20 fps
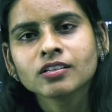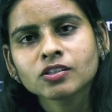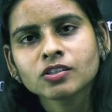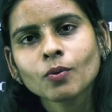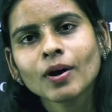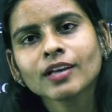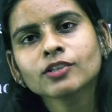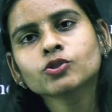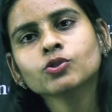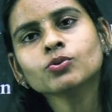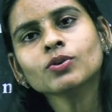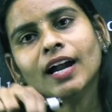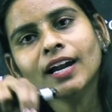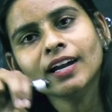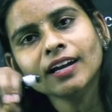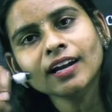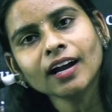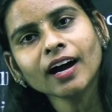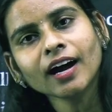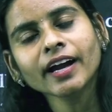so as to
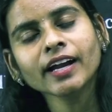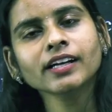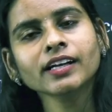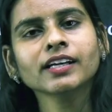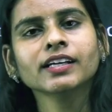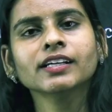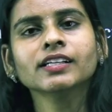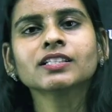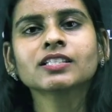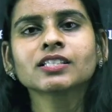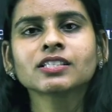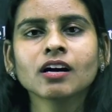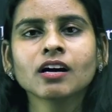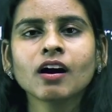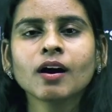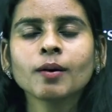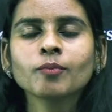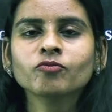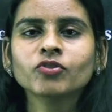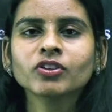align its
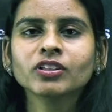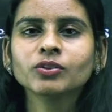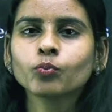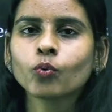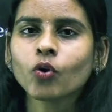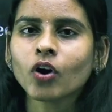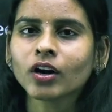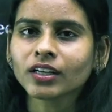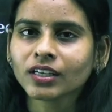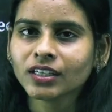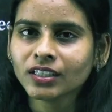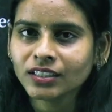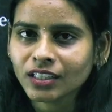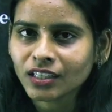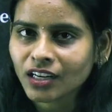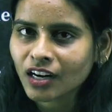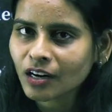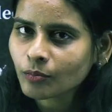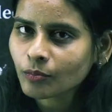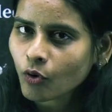term with what?
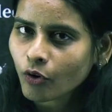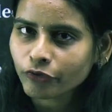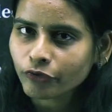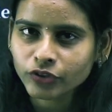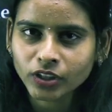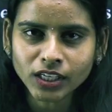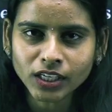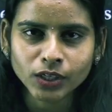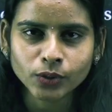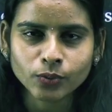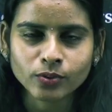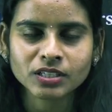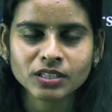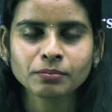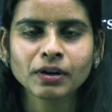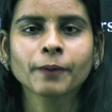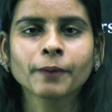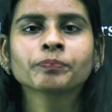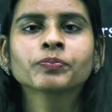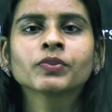Term of the Lok
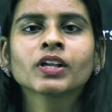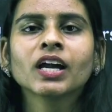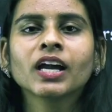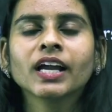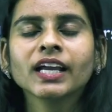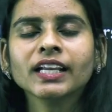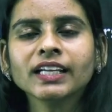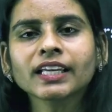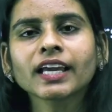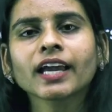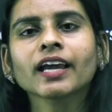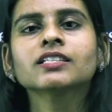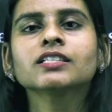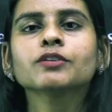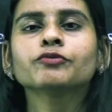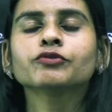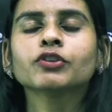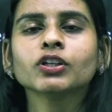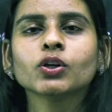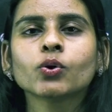Sabha. In case
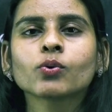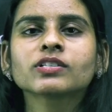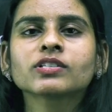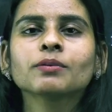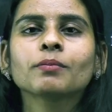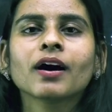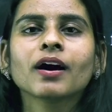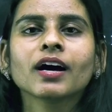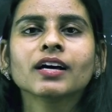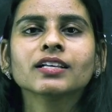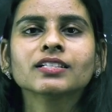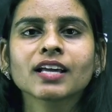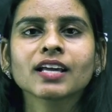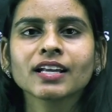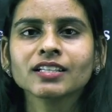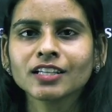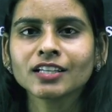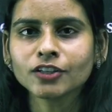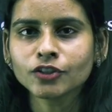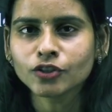if the Lok Sabha is
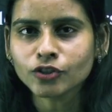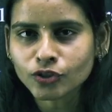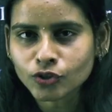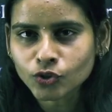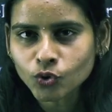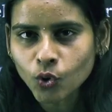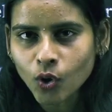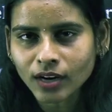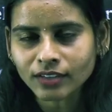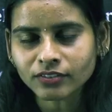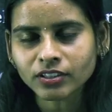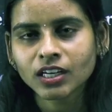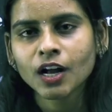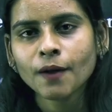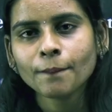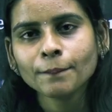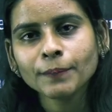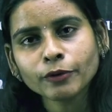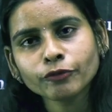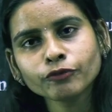getting dissolved
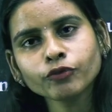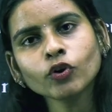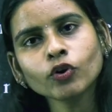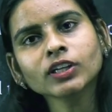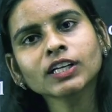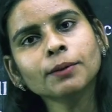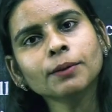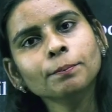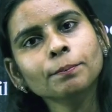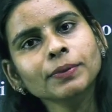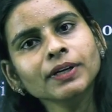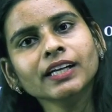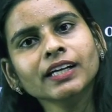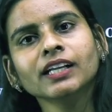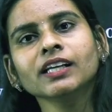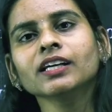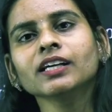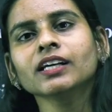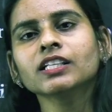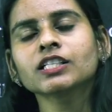before
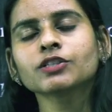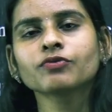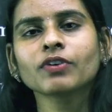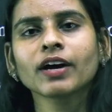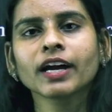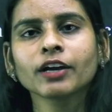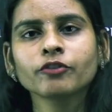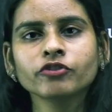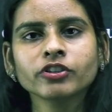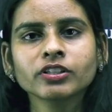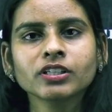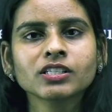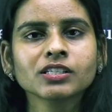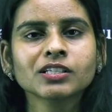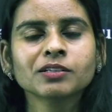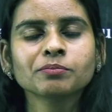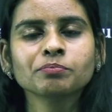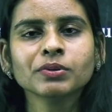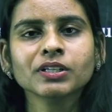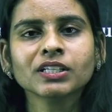completing its 5-year
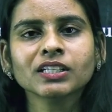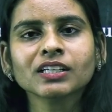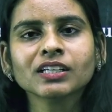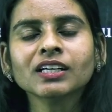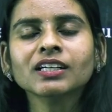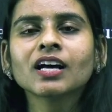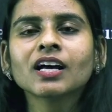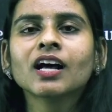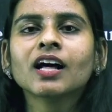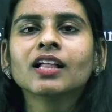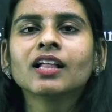term period,